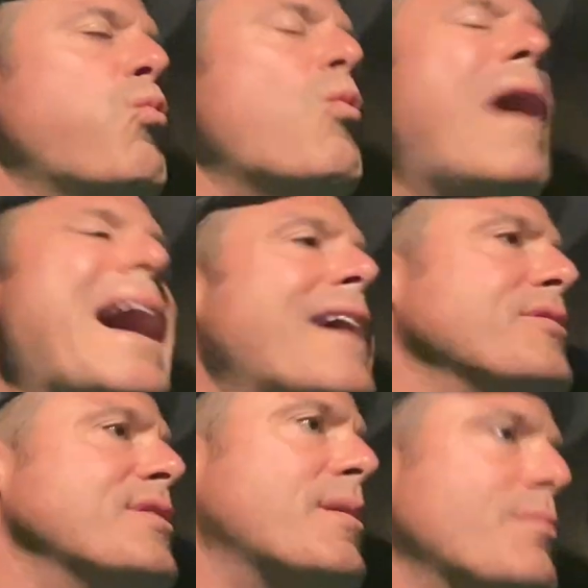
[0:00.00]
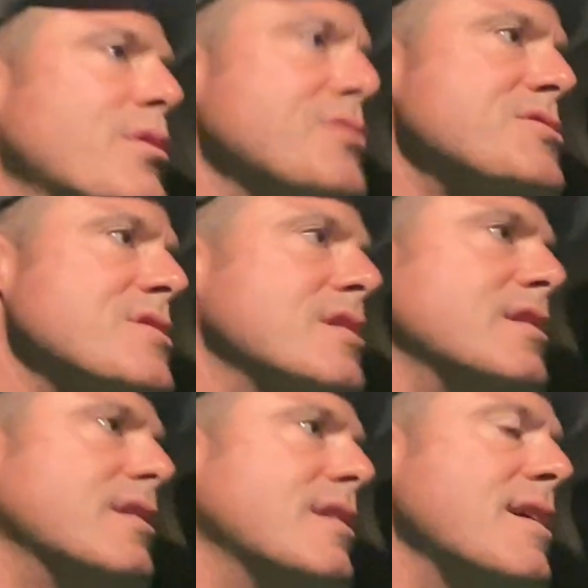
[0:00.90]
wild numbers
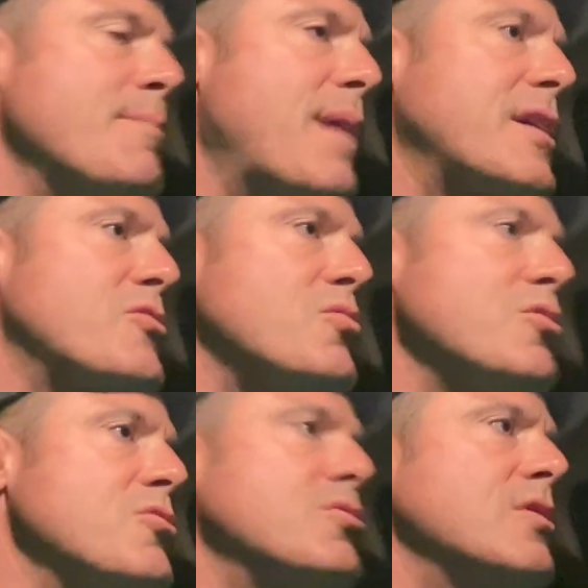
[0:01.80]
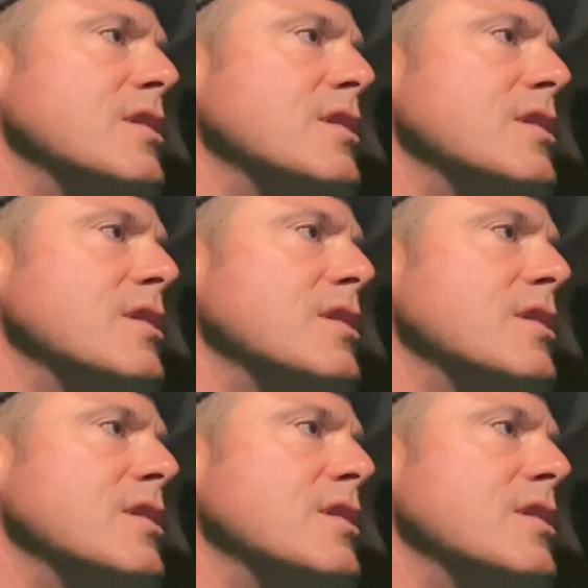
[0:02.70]
in my crew.